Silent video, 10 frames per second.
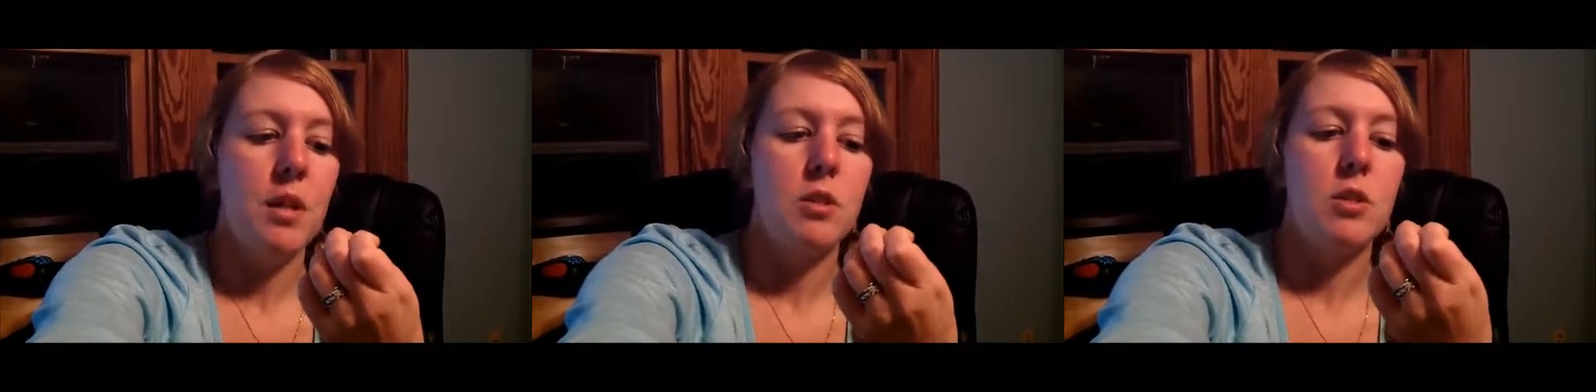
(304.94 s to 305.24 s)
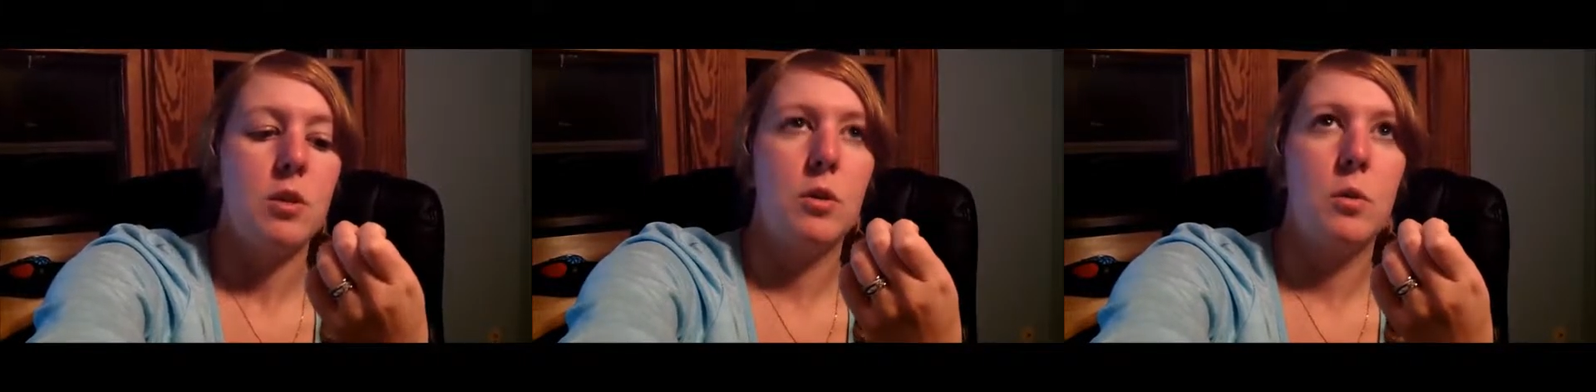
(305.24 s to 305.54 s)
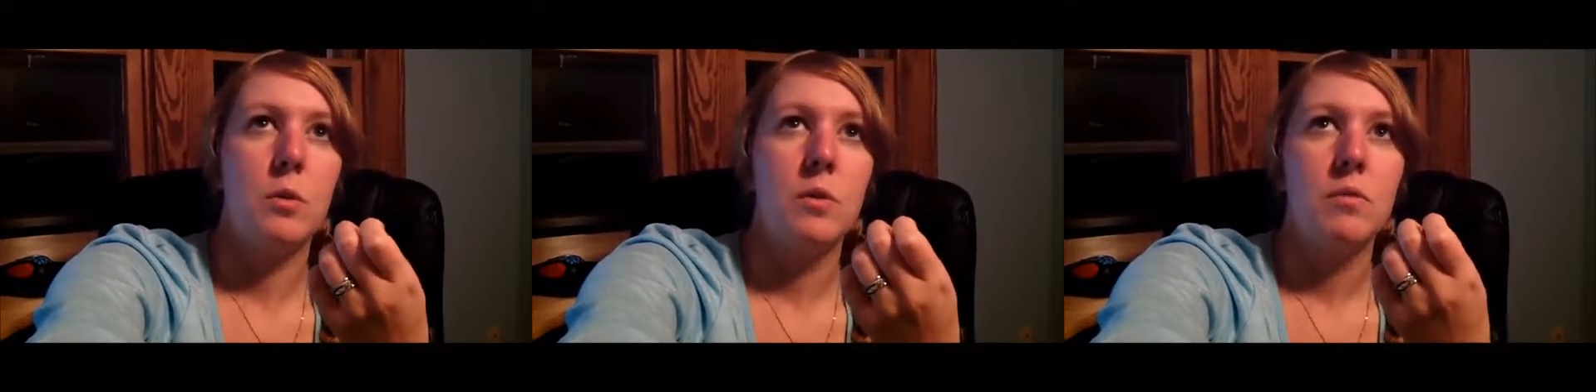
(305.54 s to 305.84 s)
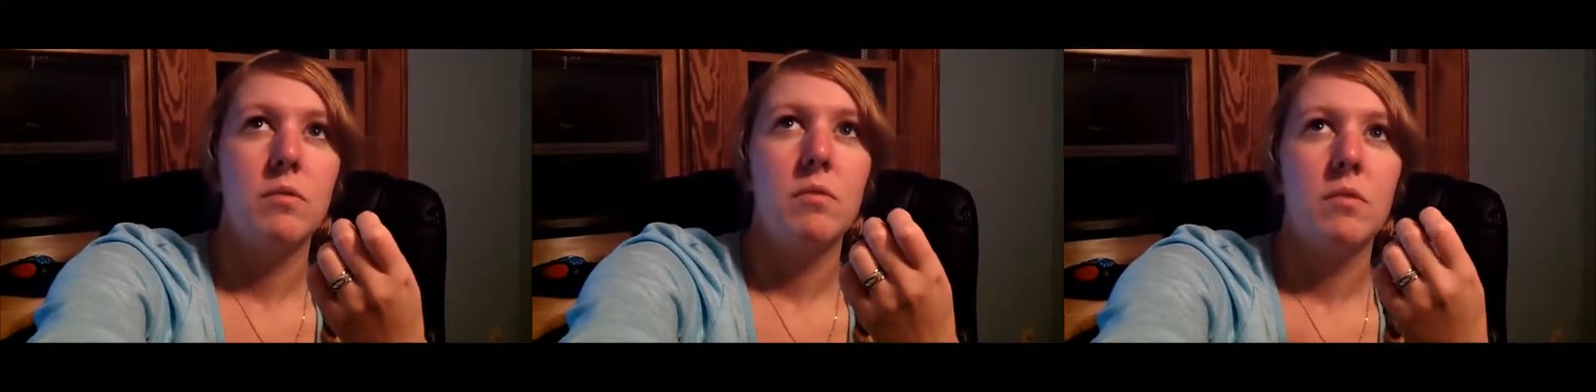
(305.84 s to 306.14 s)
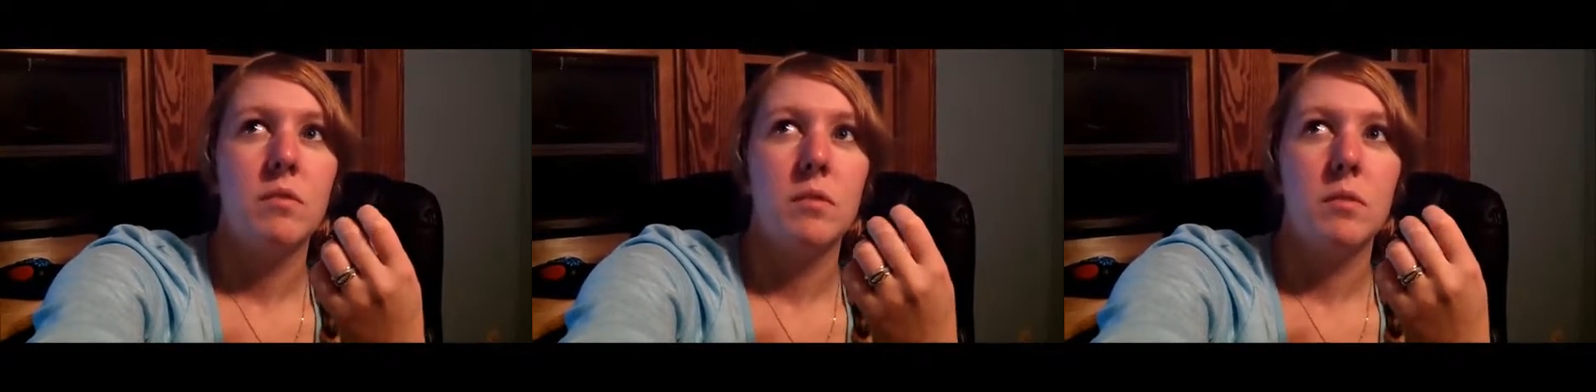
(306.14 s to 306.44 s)
And so
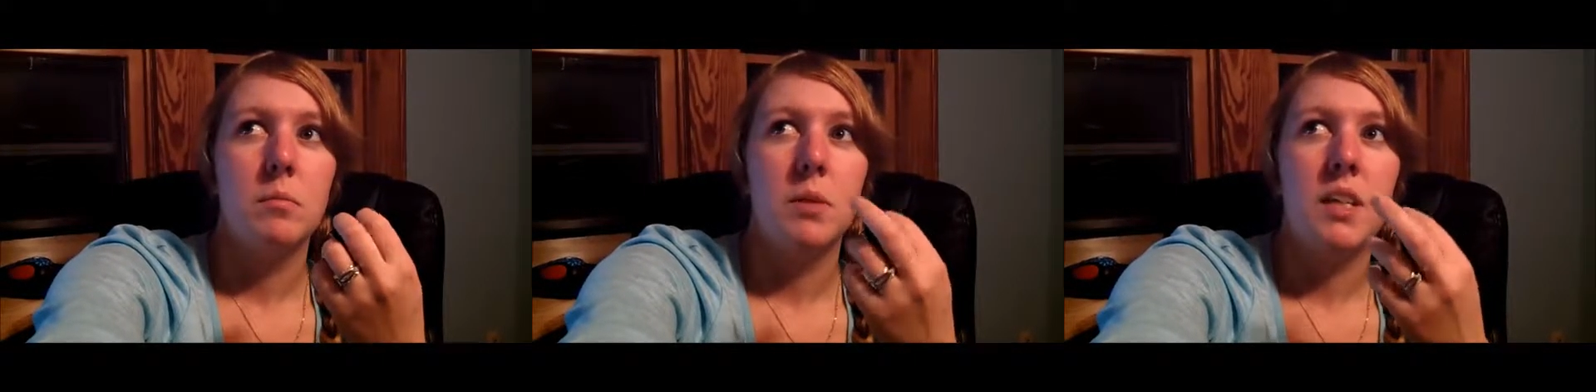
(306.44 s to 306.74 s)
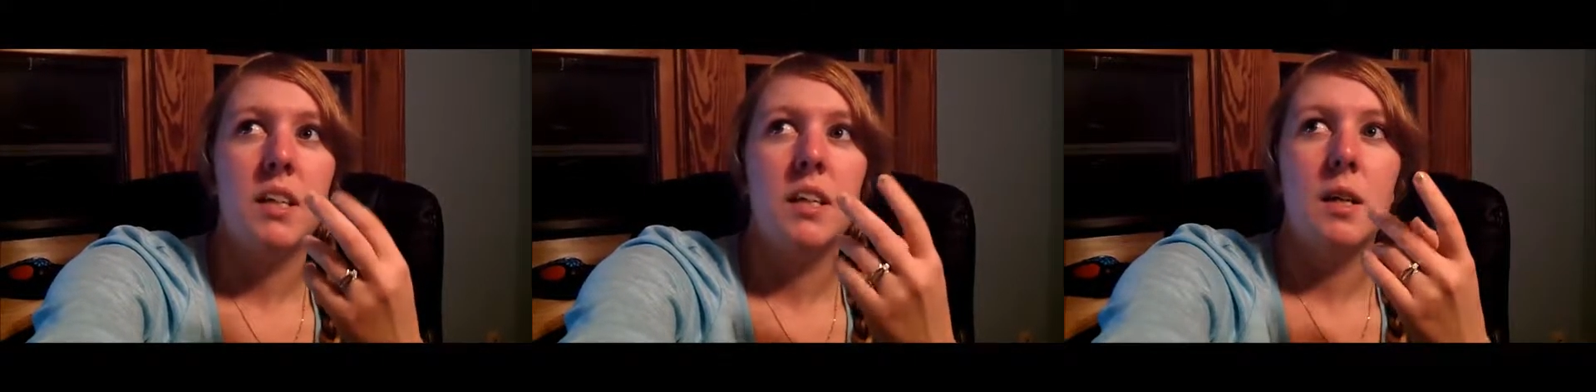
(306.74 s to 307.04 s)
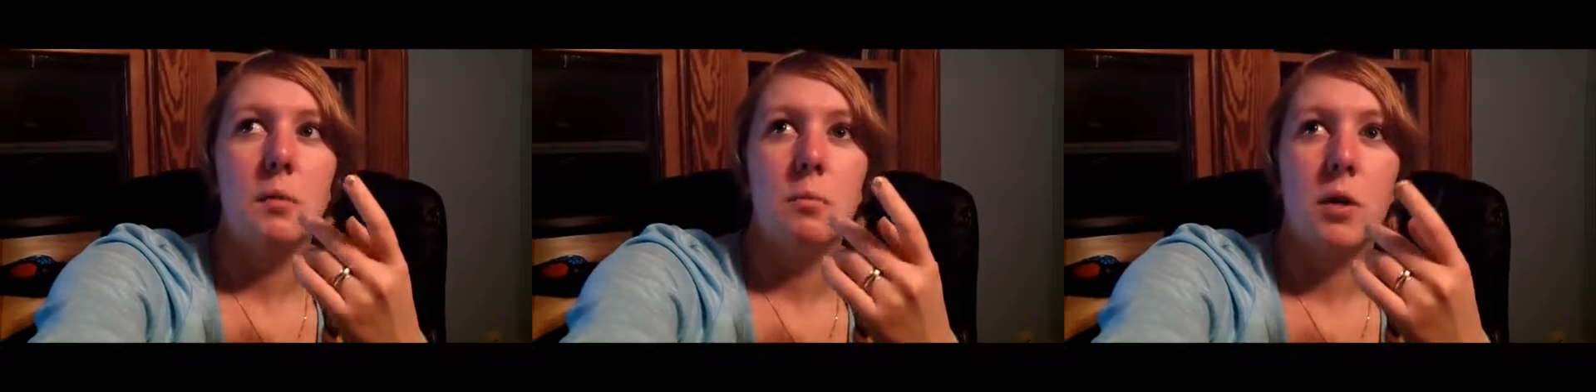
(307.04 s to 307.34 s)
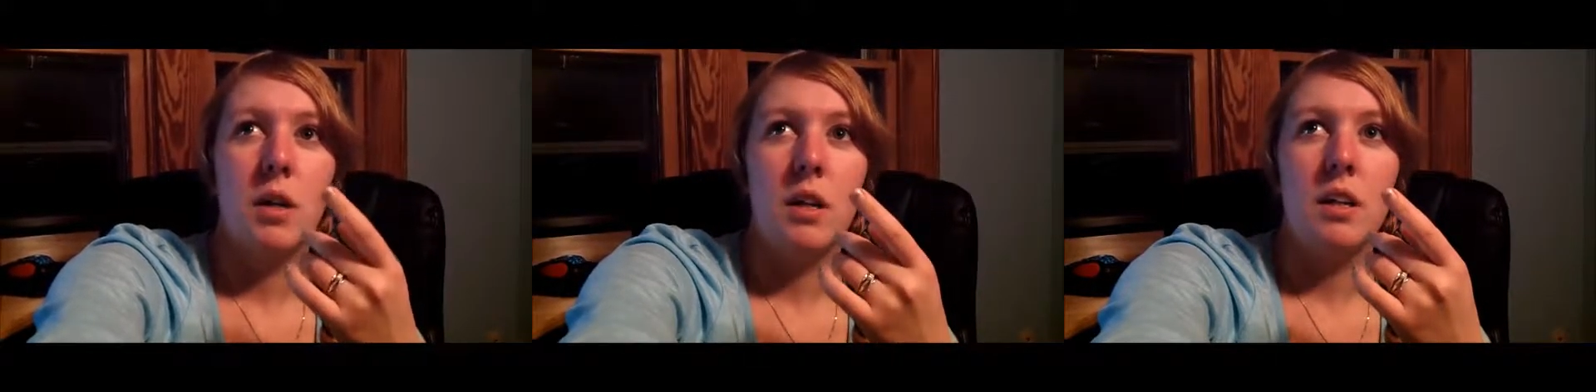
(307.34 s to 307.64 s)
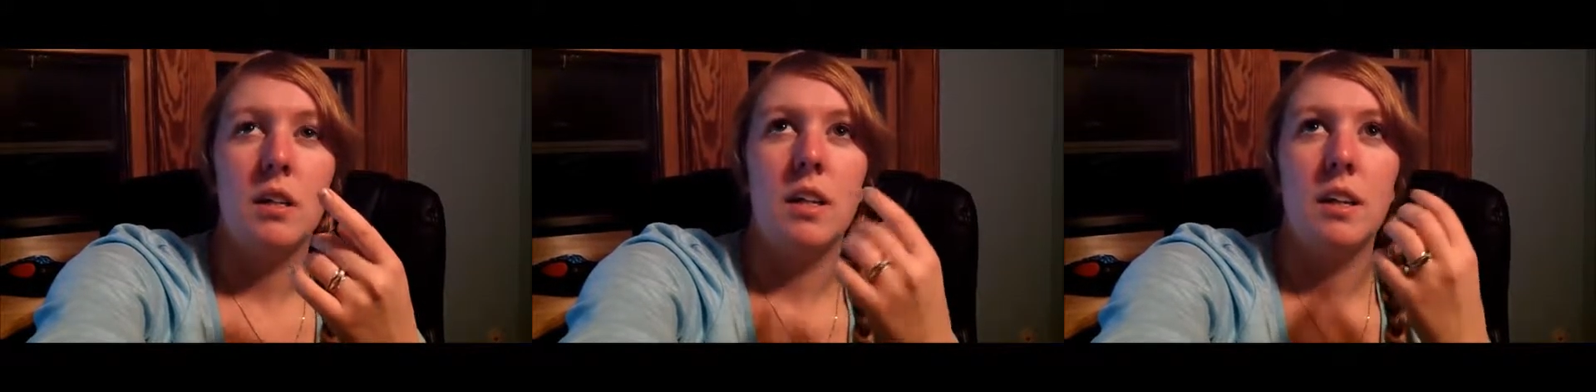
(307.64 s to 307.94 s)
me and
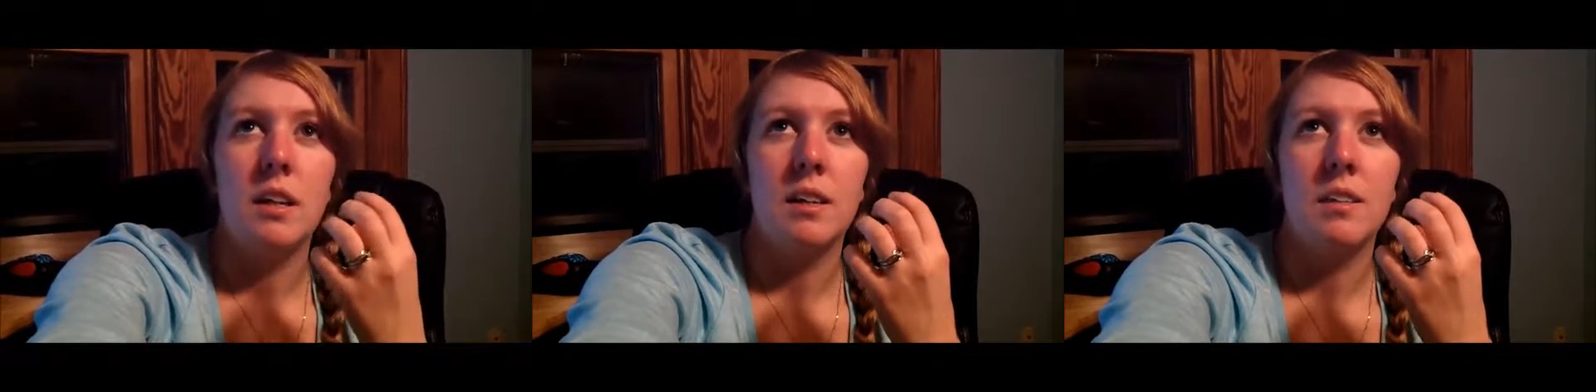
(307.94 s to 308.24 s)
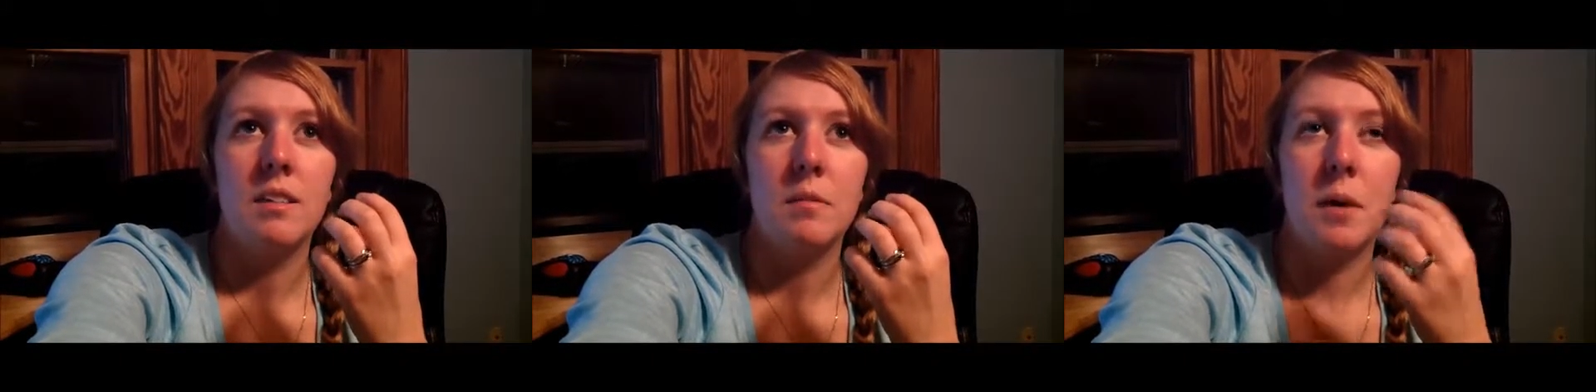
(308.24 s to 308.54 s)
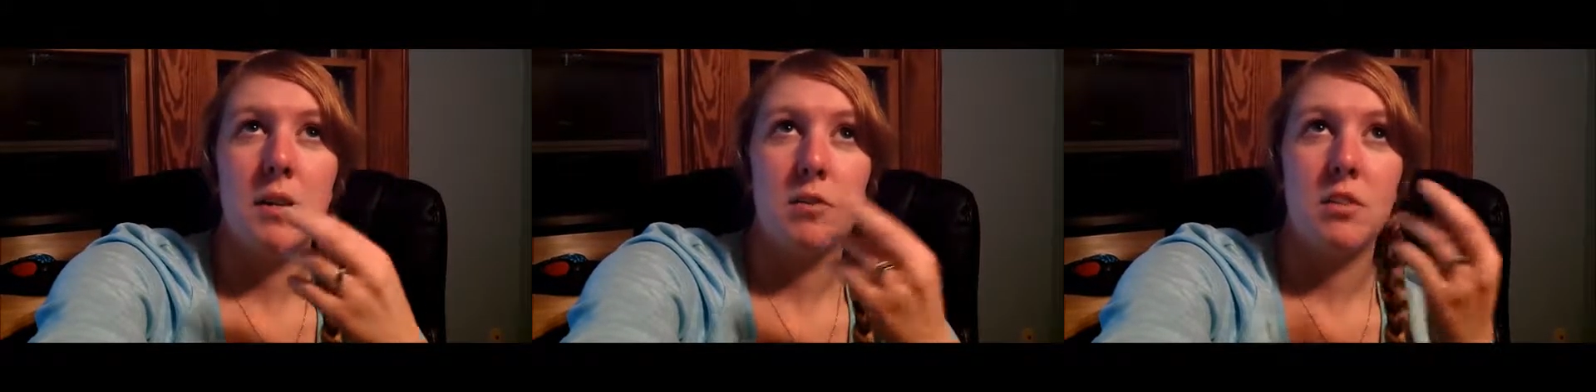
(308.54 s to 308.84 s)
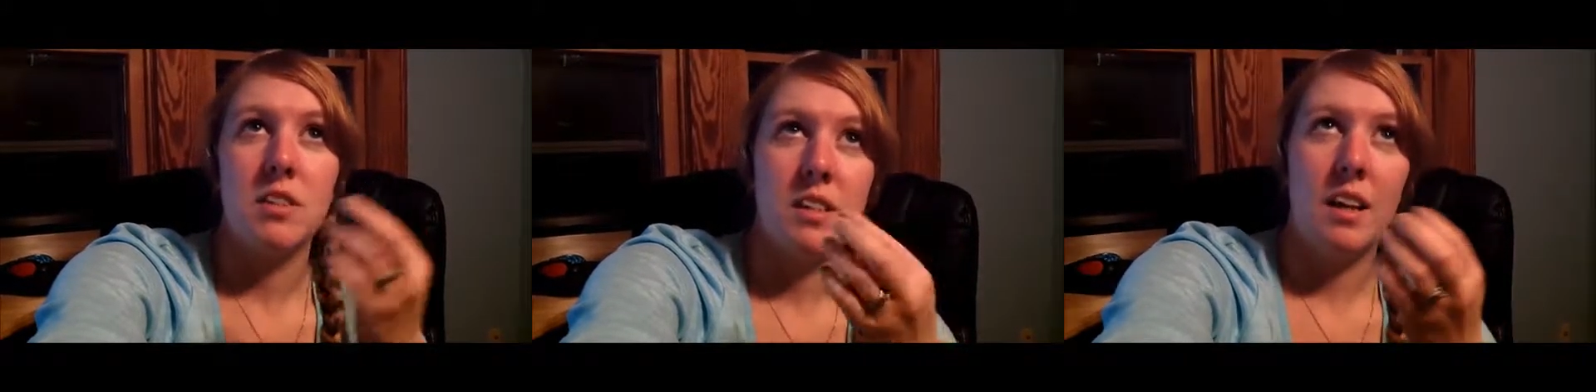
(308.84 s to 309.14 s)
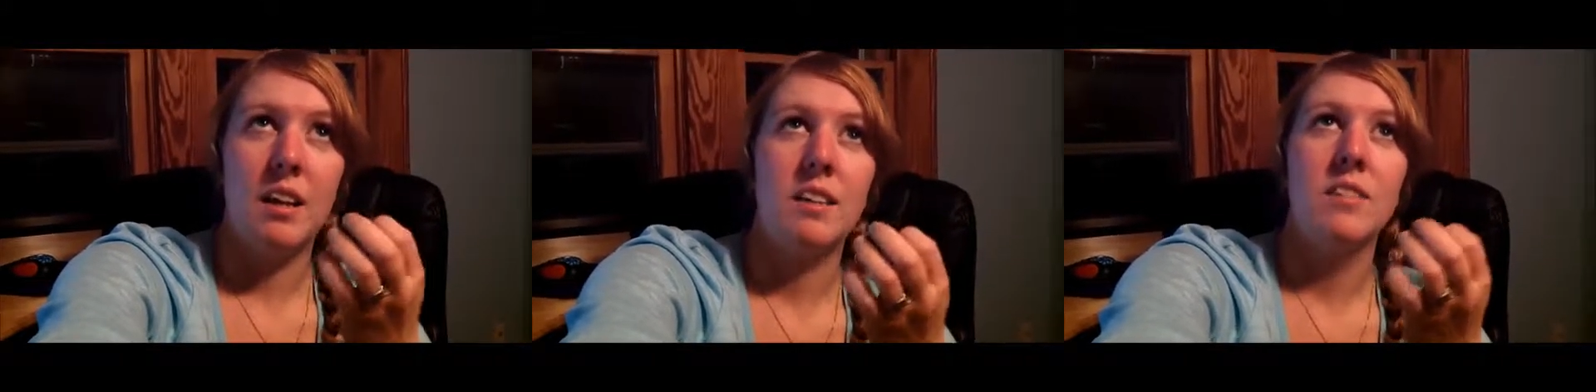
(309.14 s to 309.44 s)
Brett and the pastor and his
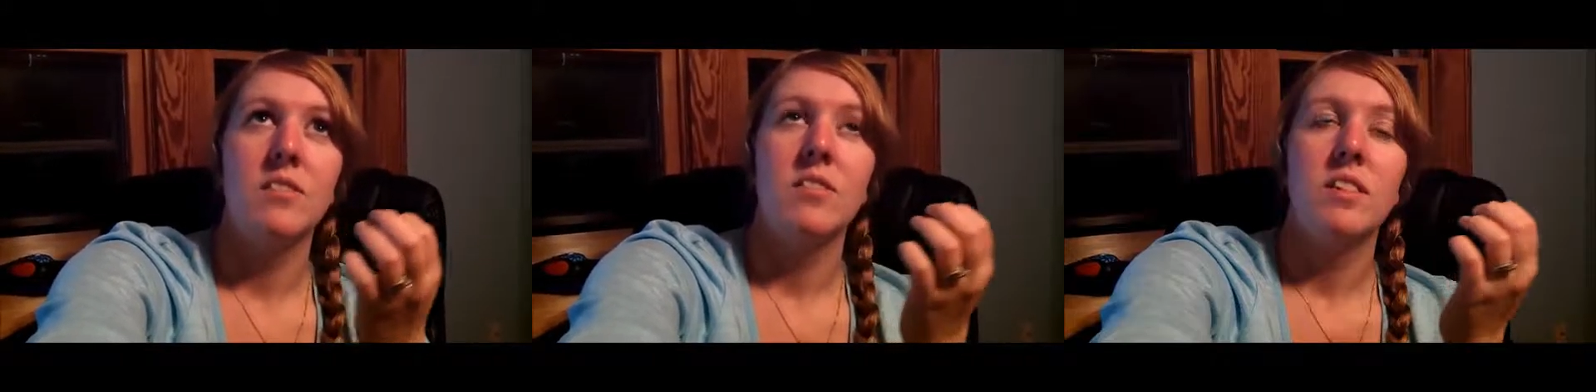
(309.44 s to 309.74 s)
son